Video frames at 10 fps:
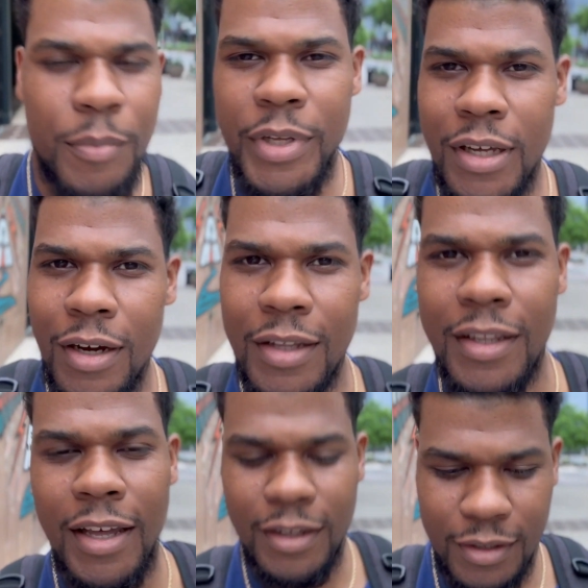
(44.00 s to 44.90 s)
Beyond
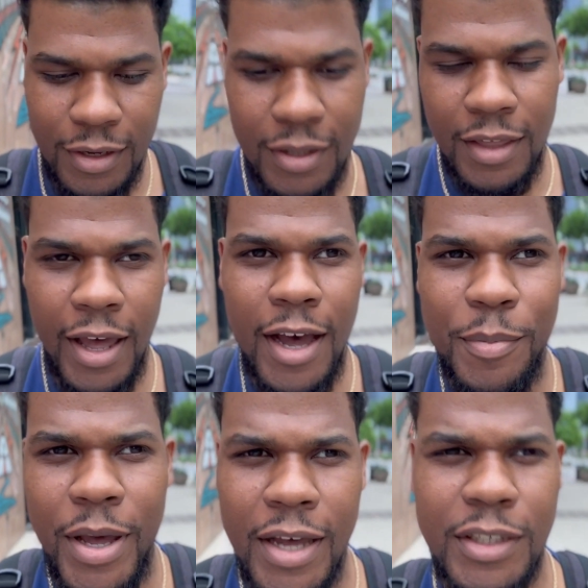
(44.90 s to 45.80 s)
that, the app
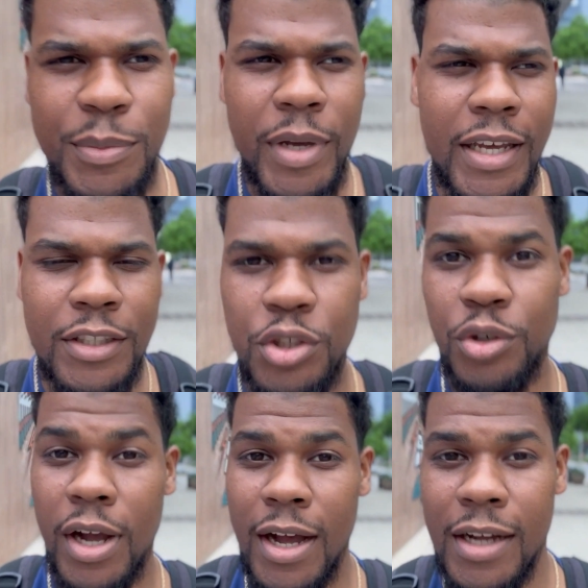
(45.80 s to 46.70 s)
has made
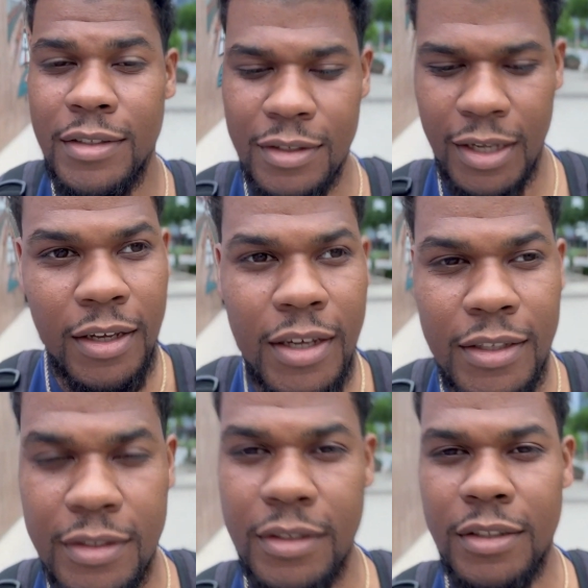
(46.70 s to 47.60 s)
strides. Like,
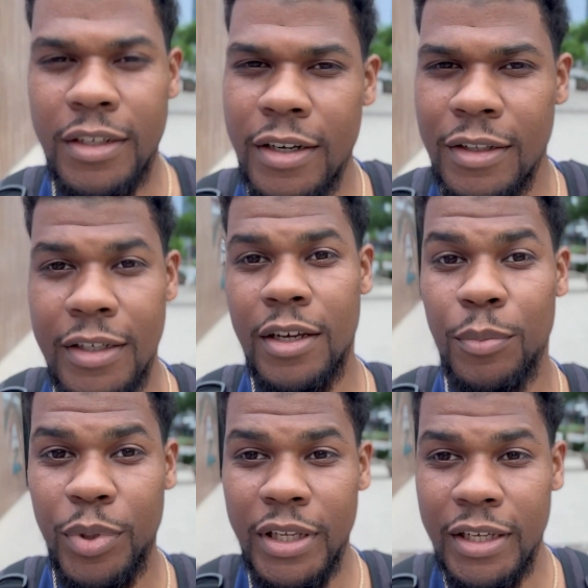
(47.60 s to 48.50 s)
it's nearly
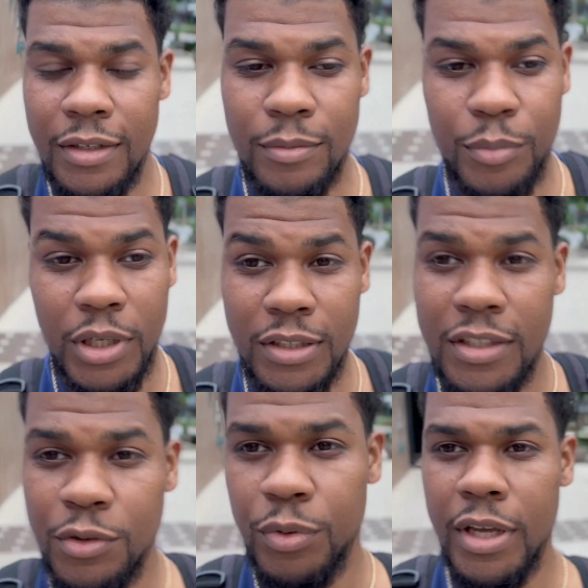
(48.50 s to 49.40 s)
complete, but
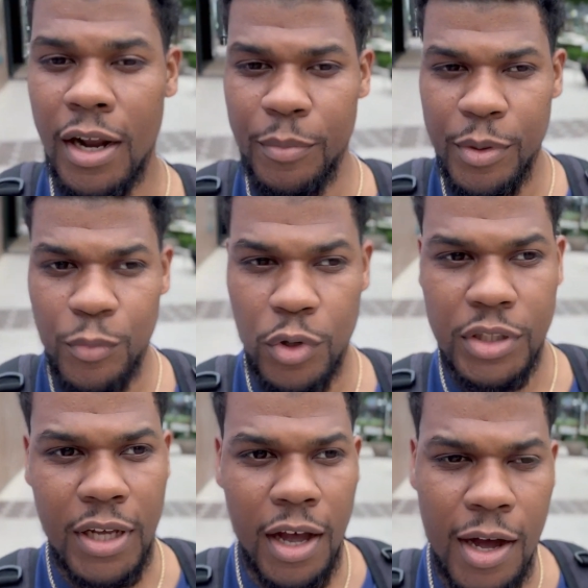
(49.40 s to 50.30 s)
since we got a bit more
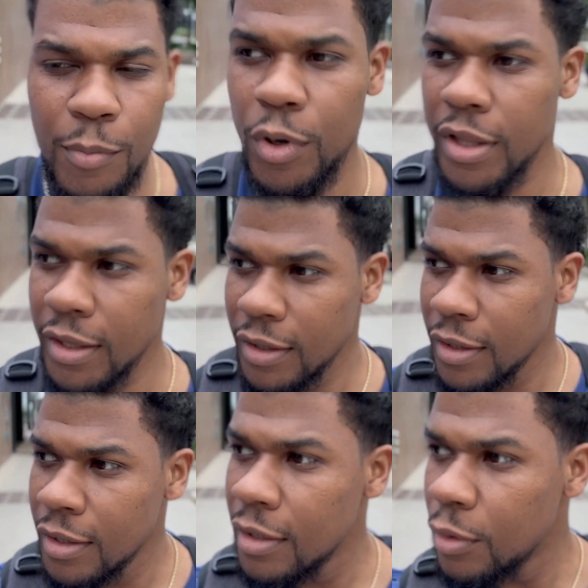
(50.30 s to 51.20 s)
time with it,
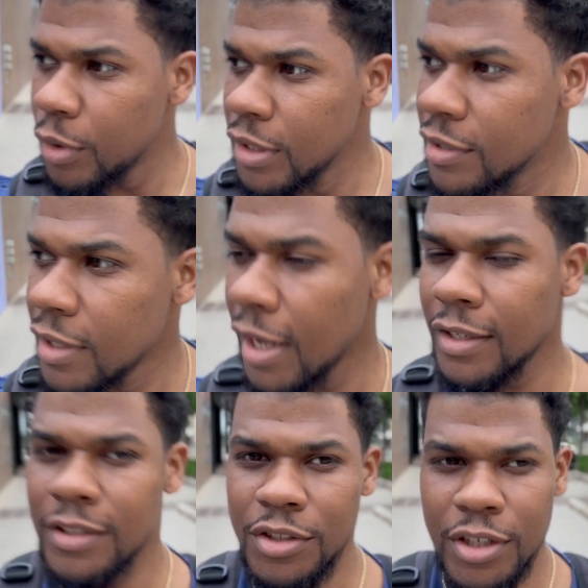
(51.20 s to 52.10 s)
we decided
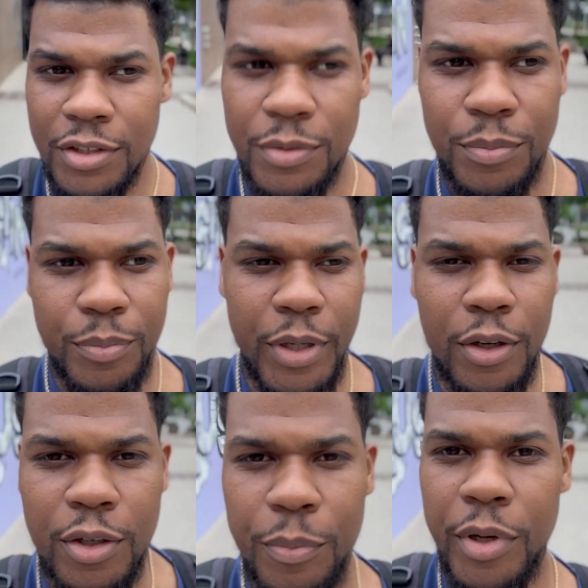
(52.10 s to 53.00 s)
to just
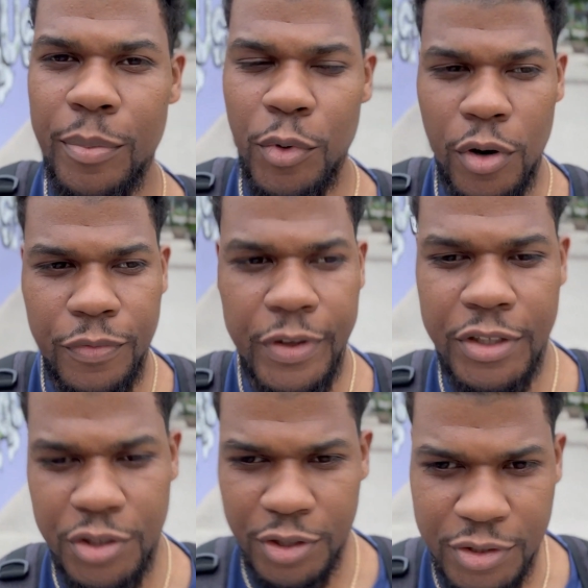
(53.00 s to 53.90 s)
build a bit more
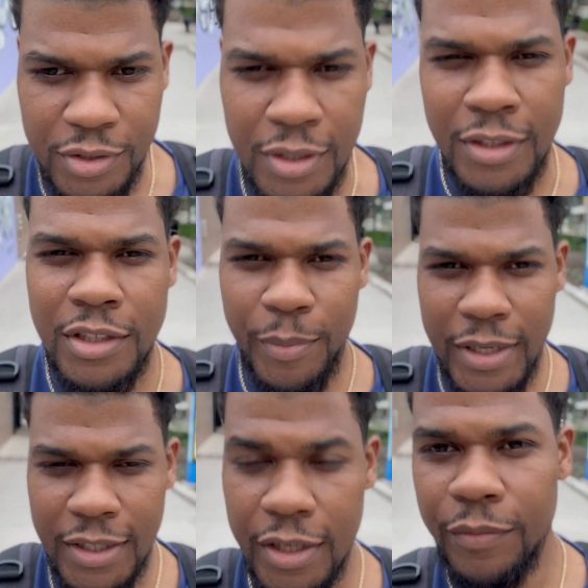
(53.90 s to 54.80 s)
features to
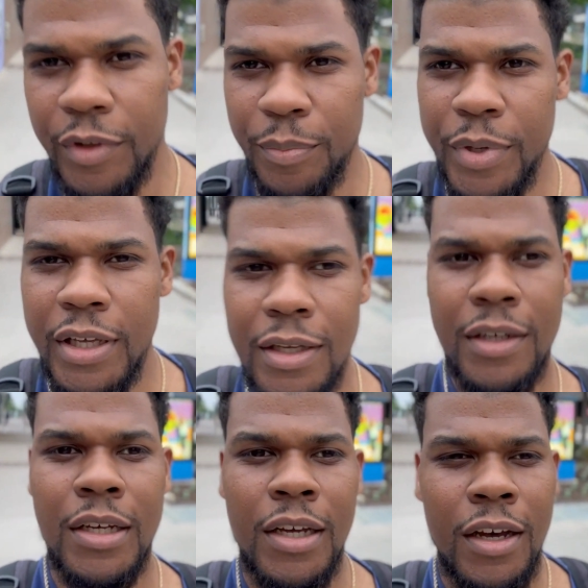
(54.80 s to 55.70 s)
make the MVP
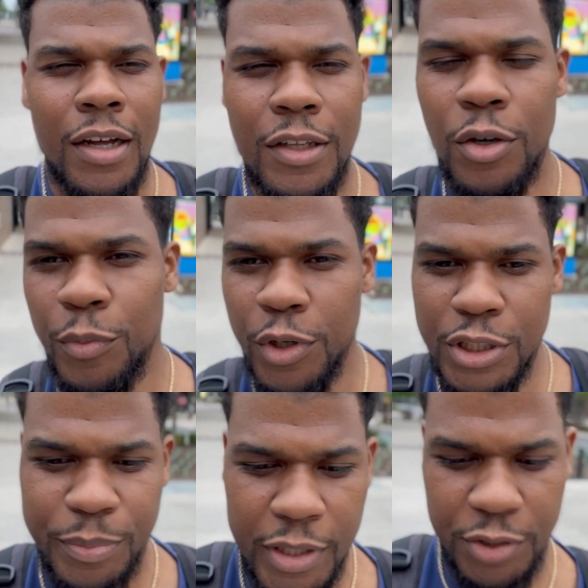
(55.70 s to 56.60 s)
a little more
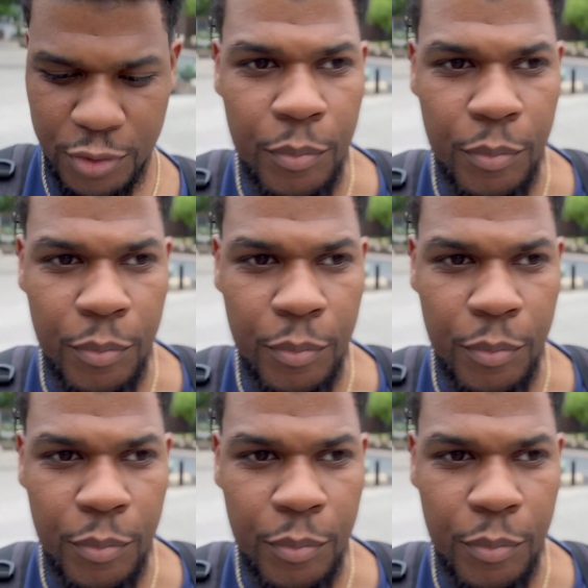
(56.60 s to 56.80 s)
special.